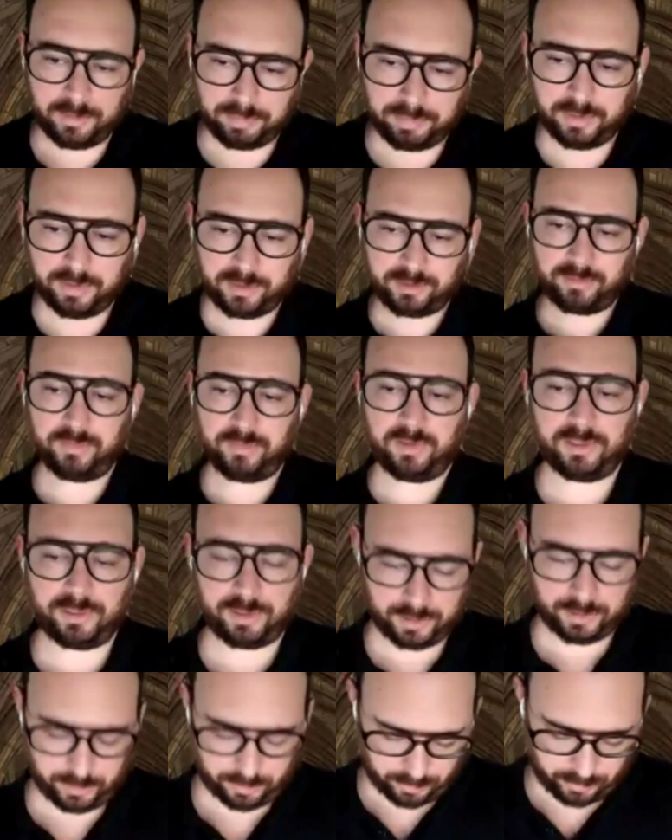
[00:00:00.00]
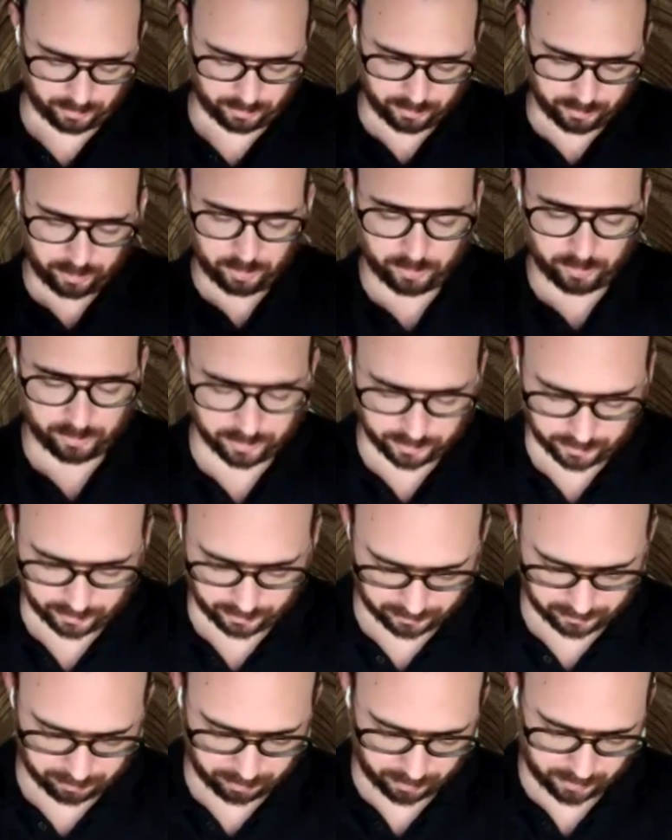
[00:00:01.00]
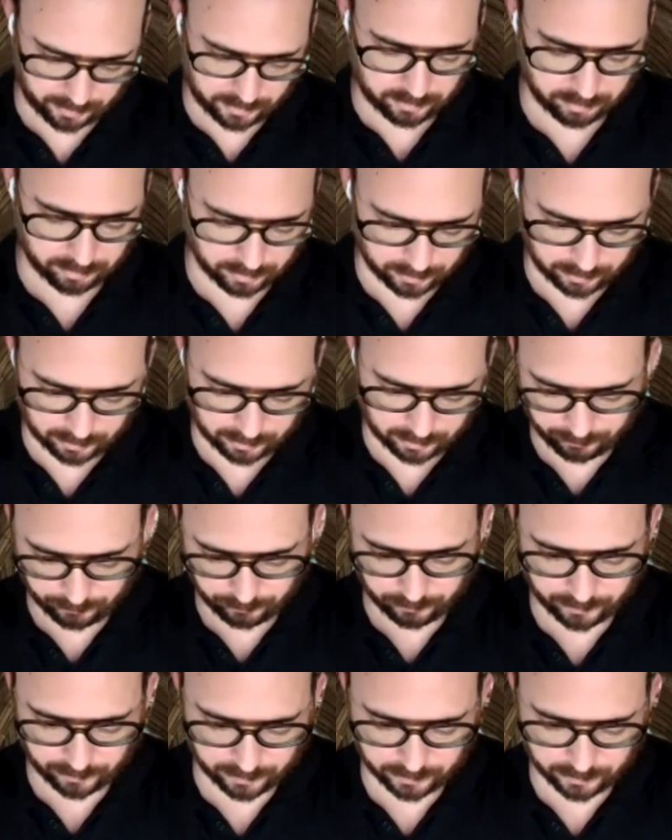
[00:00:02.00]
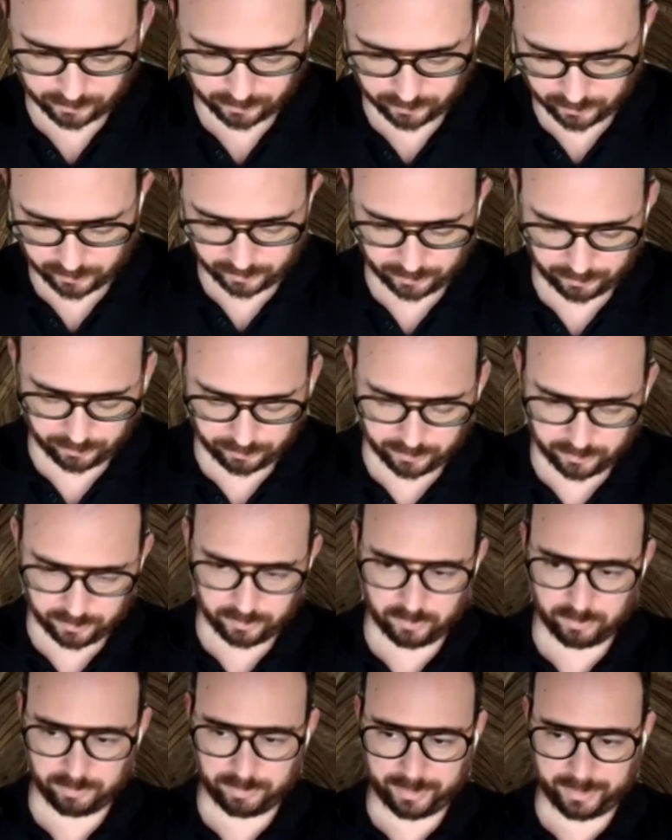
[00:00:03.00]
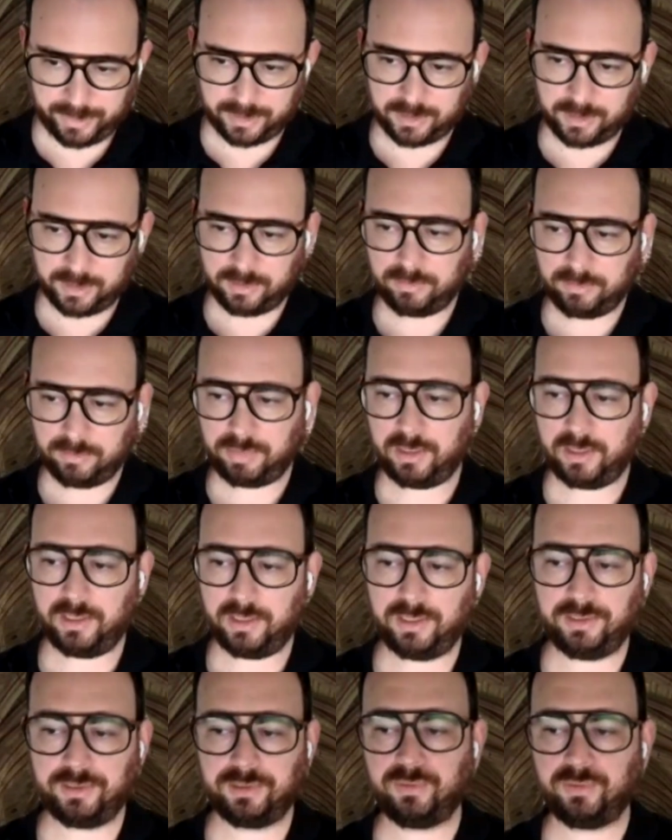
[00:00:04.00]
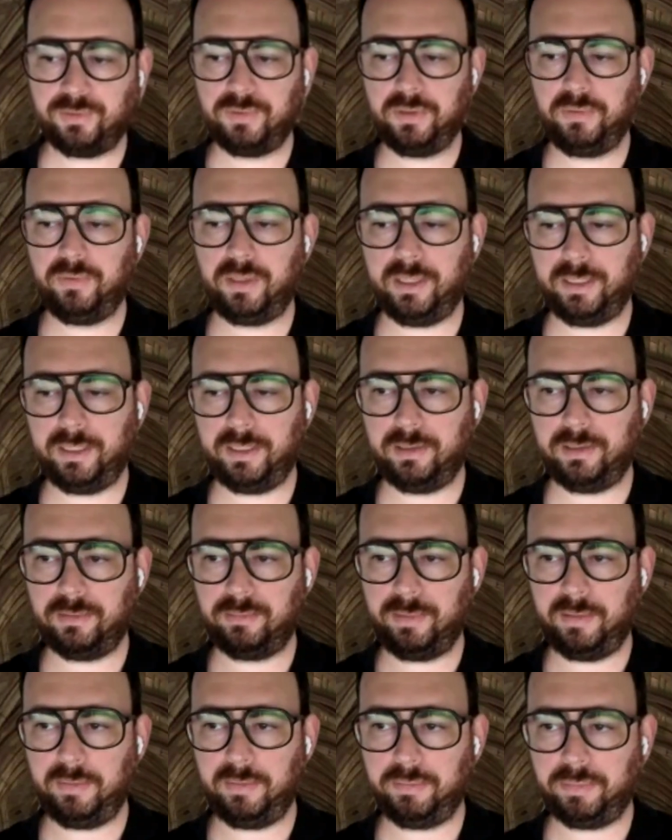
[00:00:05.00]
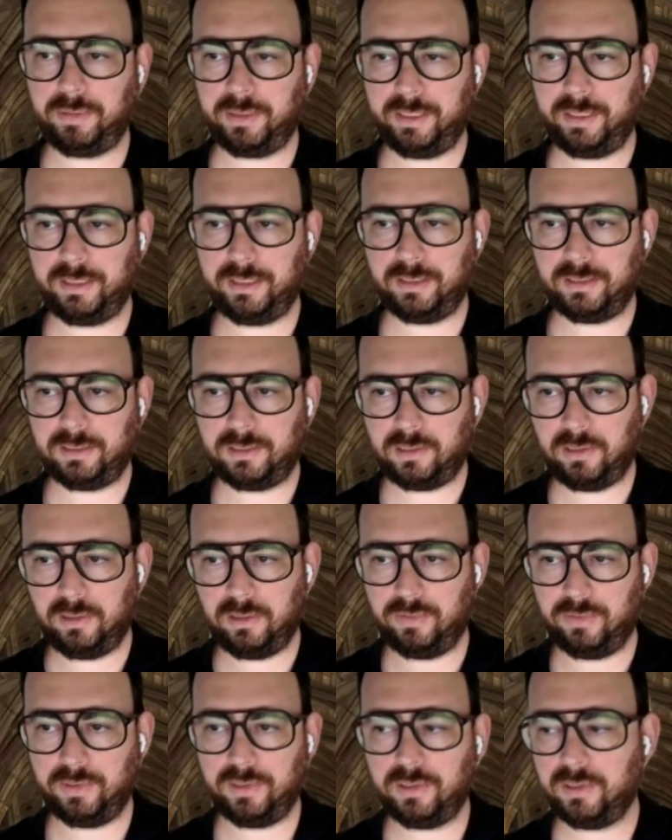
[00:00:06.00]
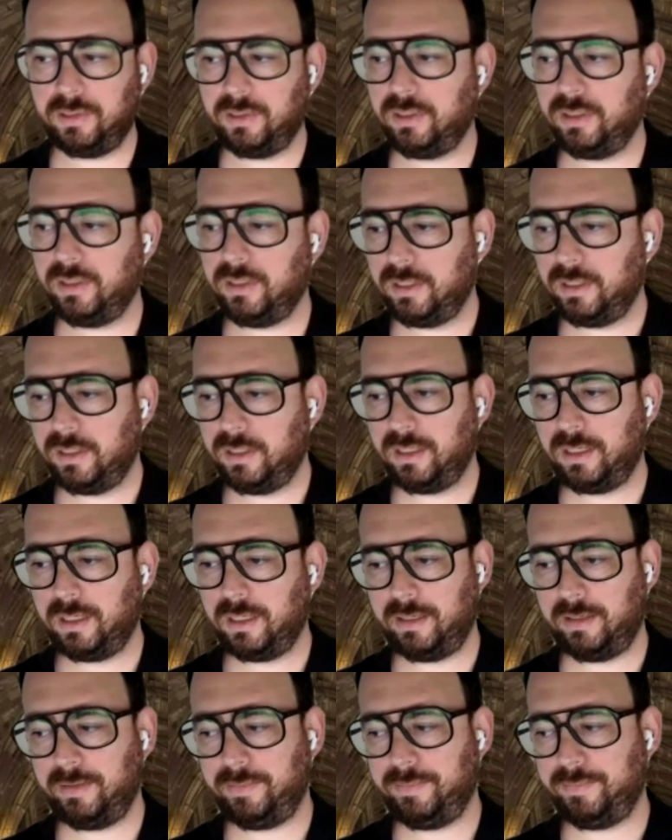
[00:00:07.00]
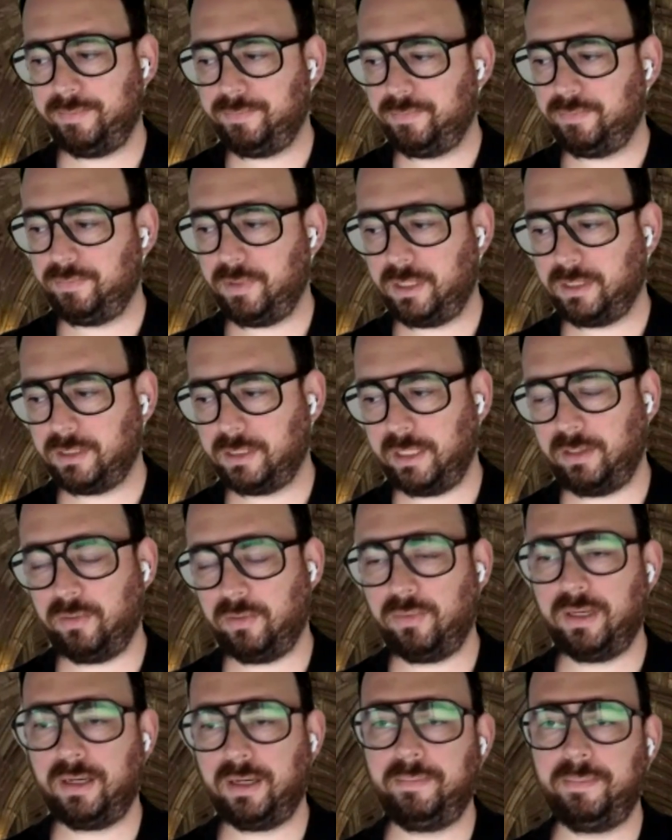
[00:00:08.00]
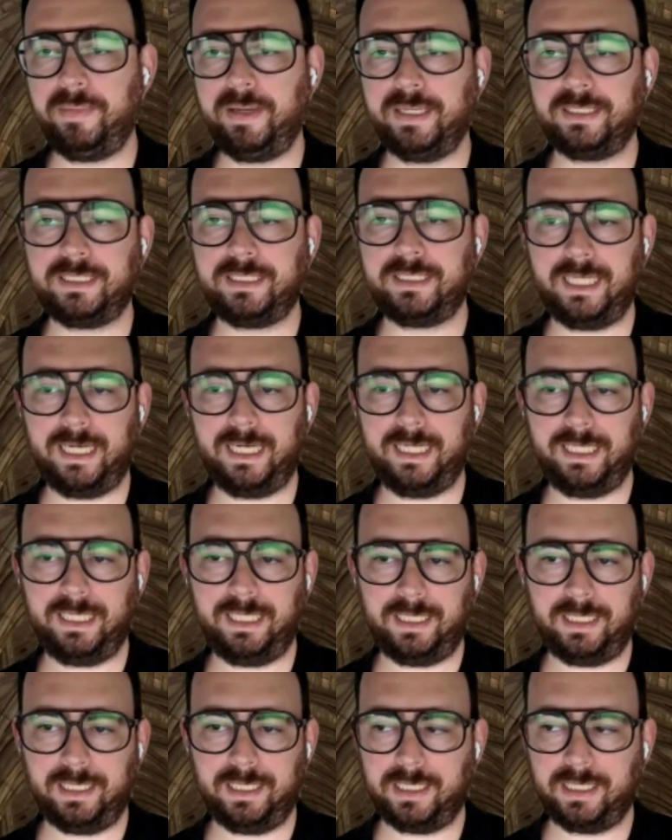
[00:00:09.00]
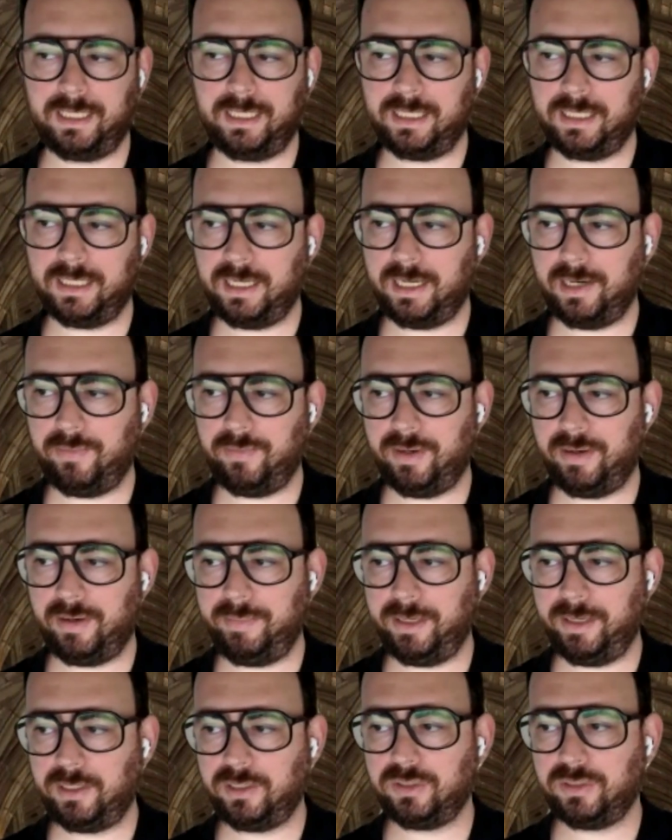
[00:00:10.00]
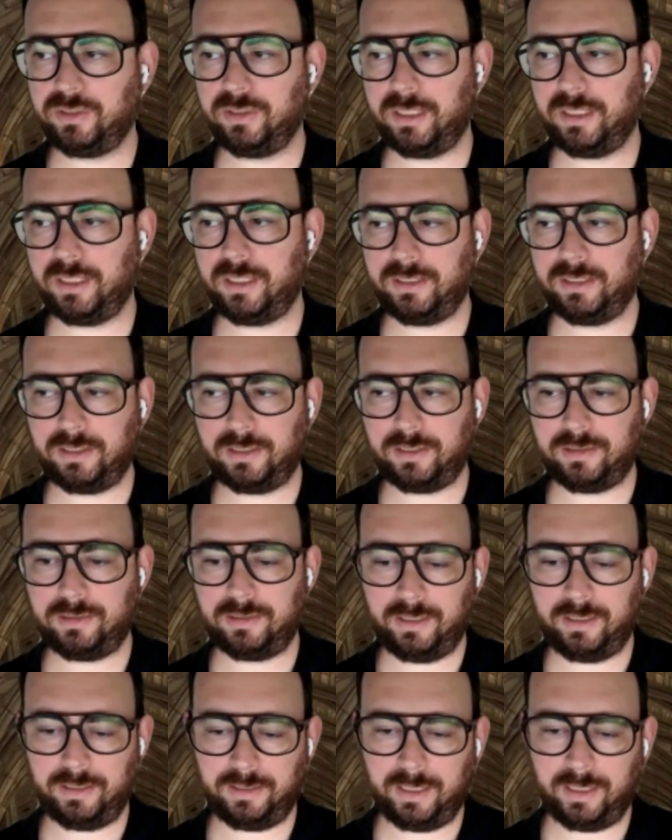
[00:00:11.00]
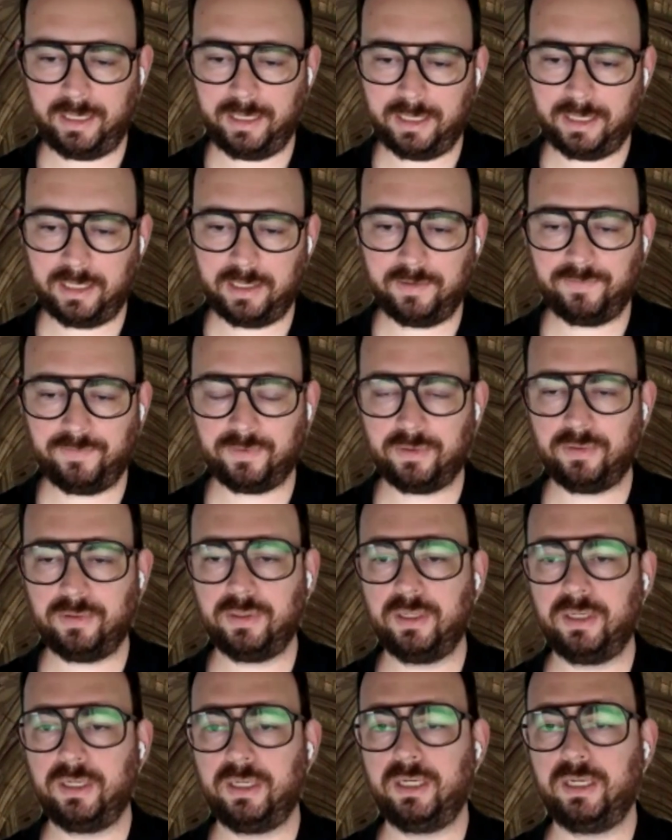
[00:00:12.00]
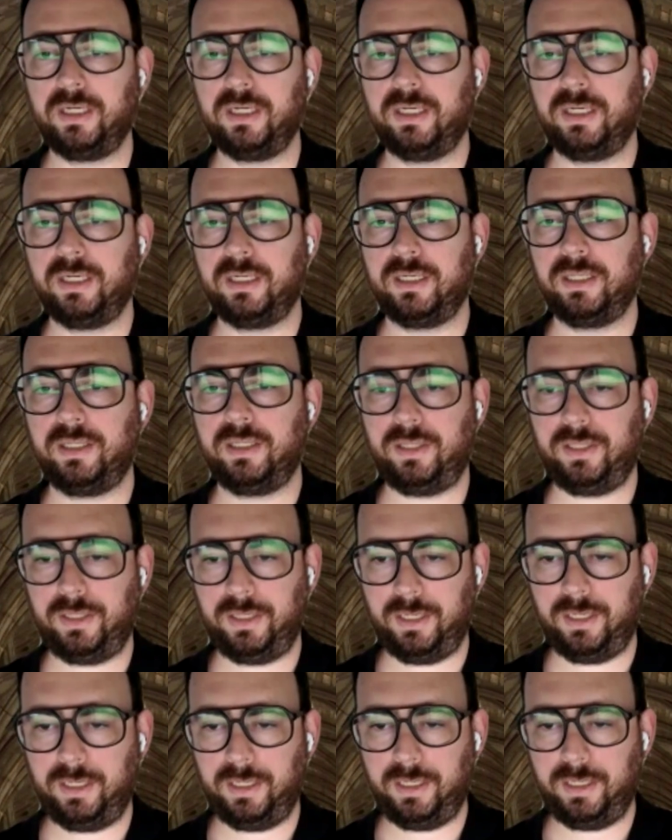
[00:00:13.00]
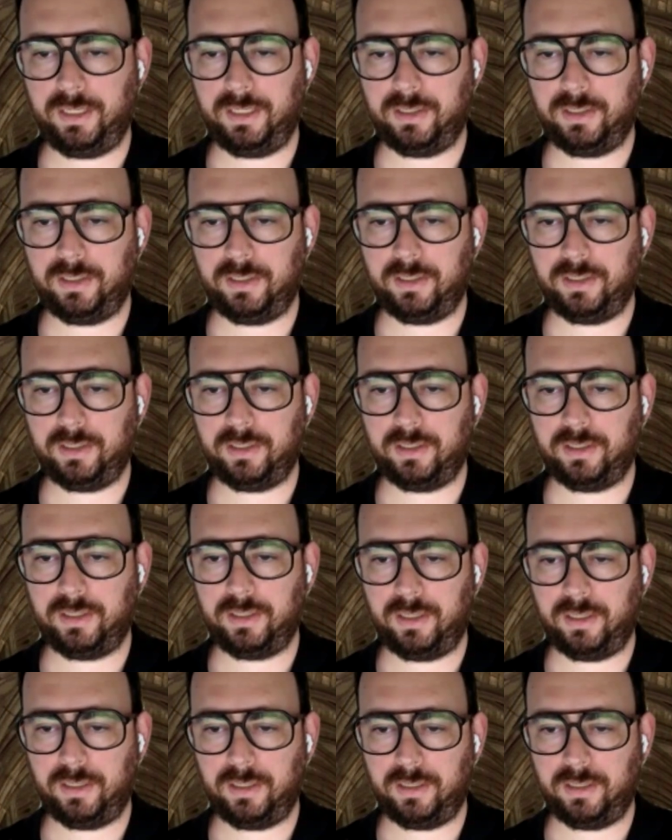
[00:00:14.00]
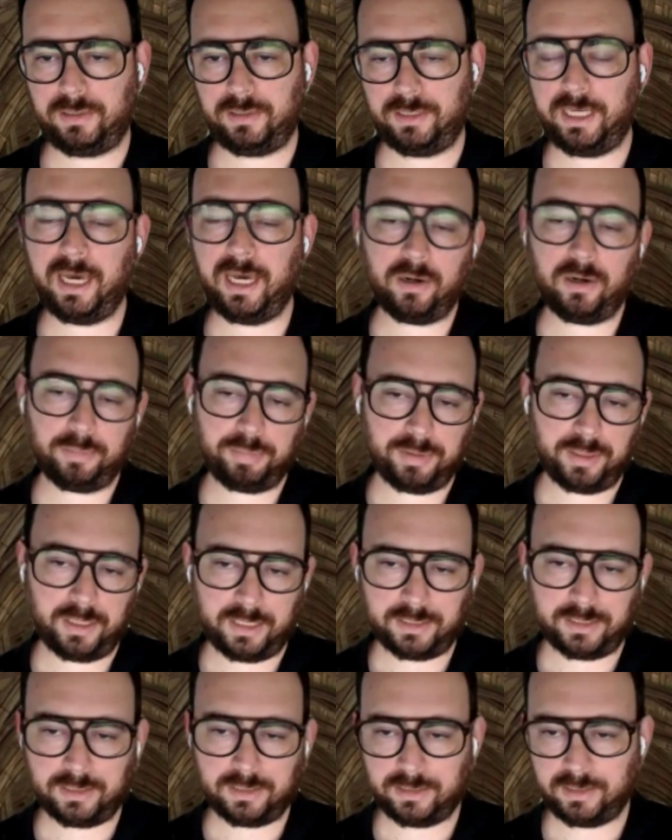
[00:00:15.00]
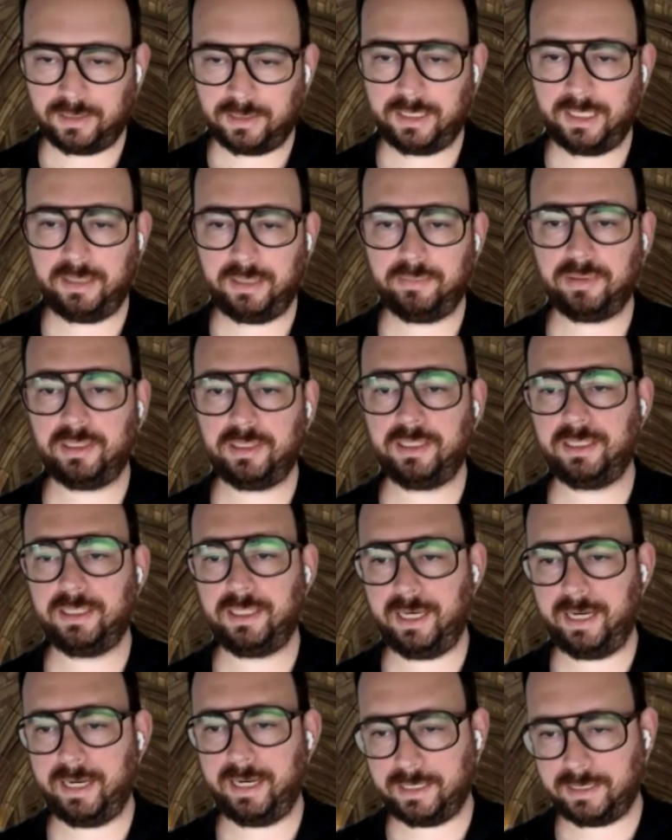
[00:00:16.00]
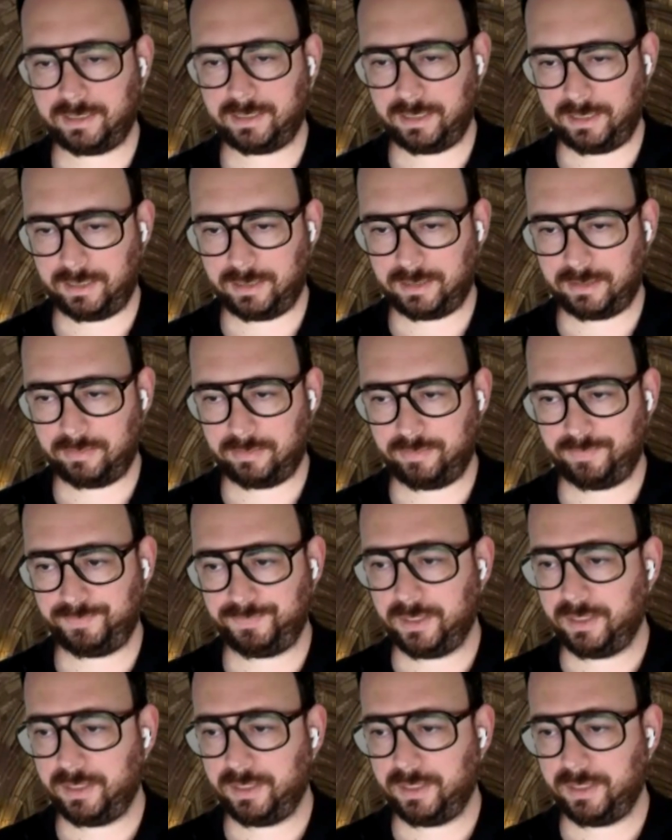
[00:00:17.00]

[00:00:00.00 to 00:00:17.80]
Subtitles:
put as much into it as possible up front so that you can go back, pause, rewind, maybe play it slower. Because I don't want to miss anything. I want to make sure that I cover the scatter plots, labeling the axes.